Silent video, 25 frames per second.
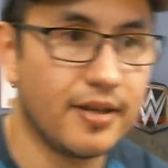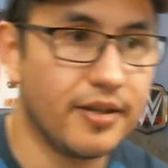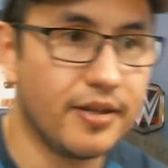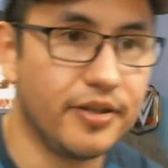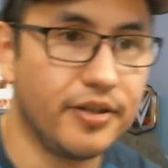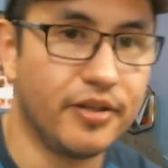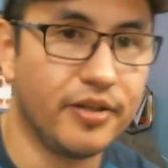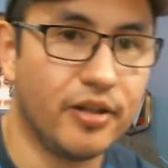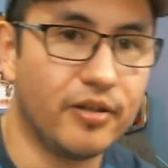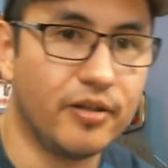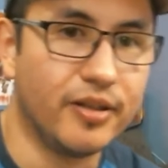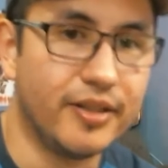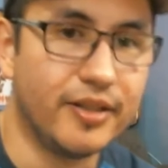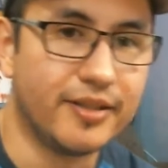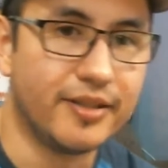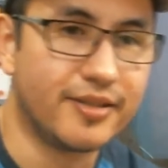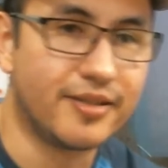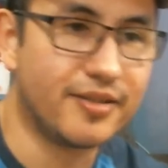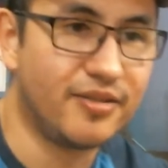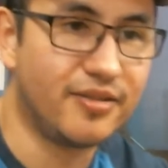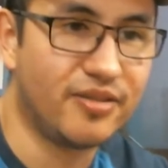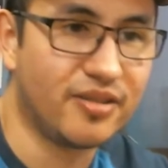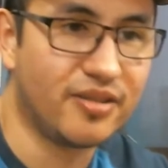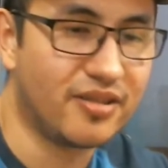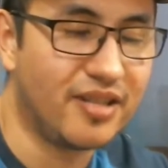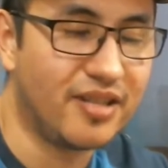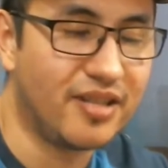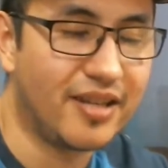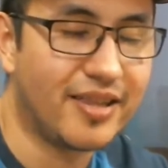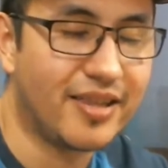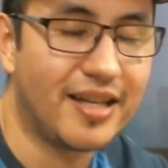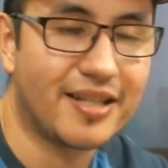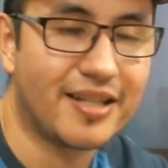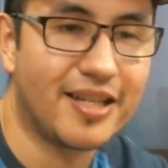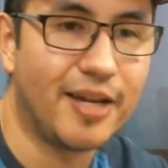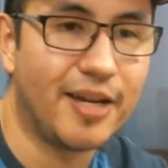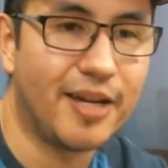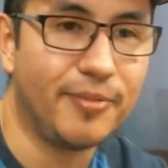it's just not
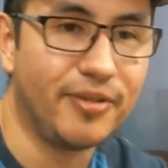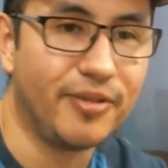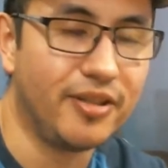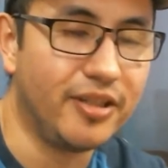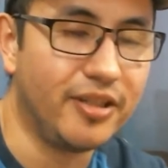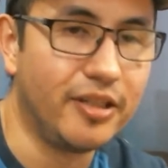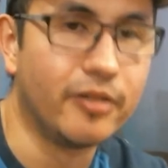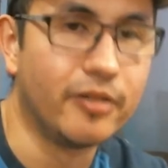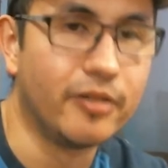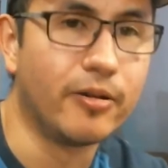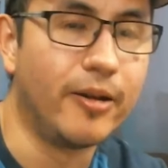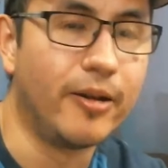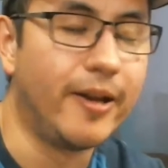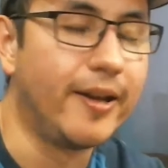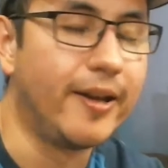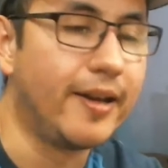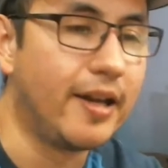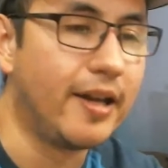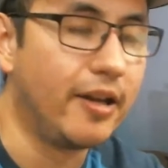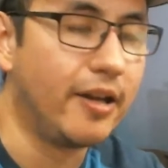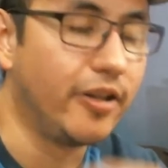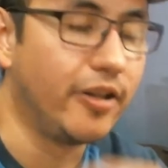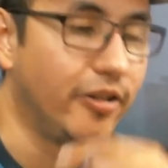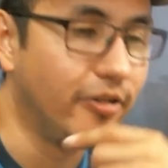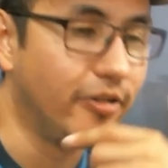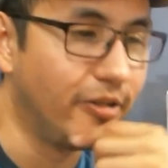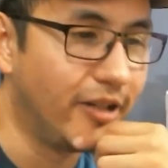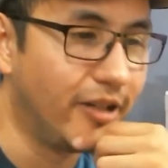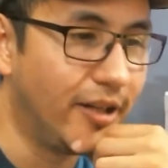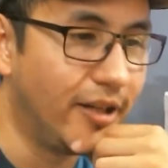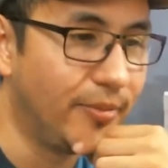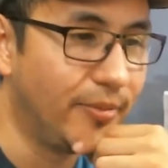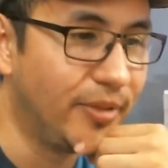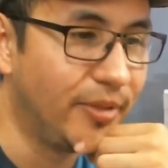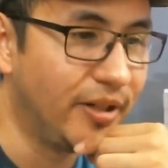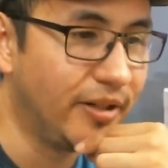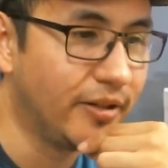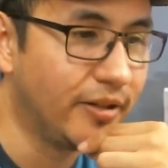that time of the year right now. You know what I
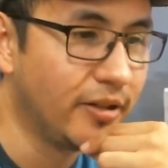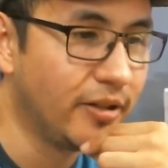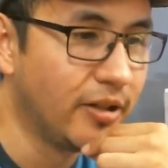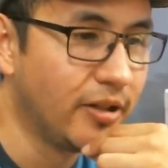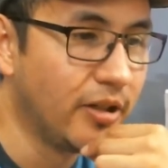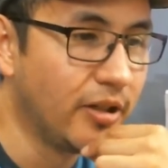mean?